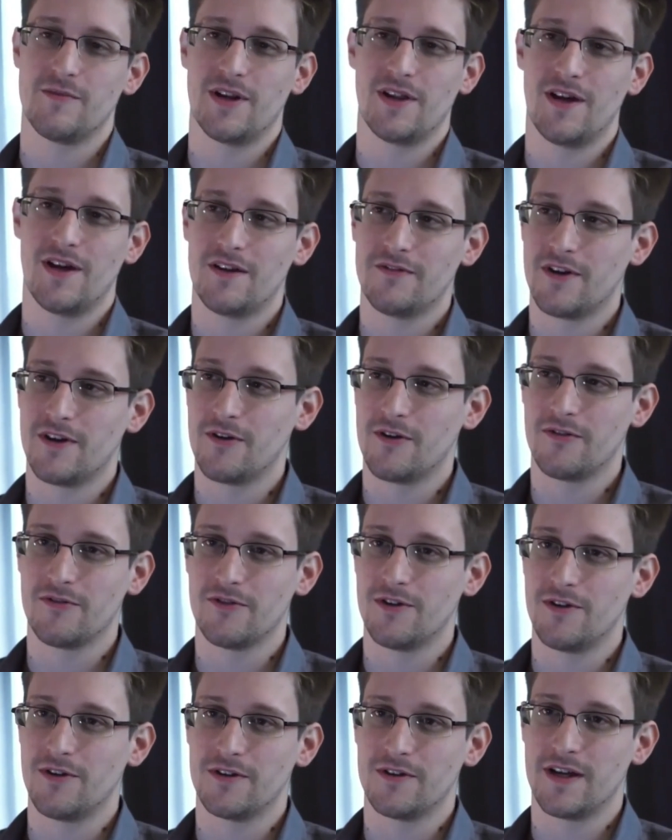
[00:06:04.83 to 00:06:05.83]
my life, however
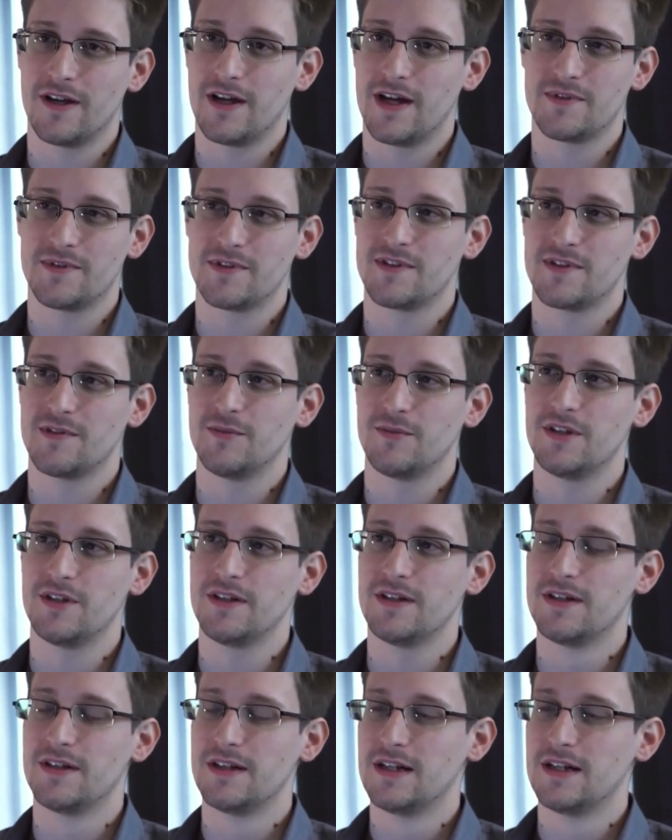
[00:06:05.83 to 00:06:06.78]
long that happens to be.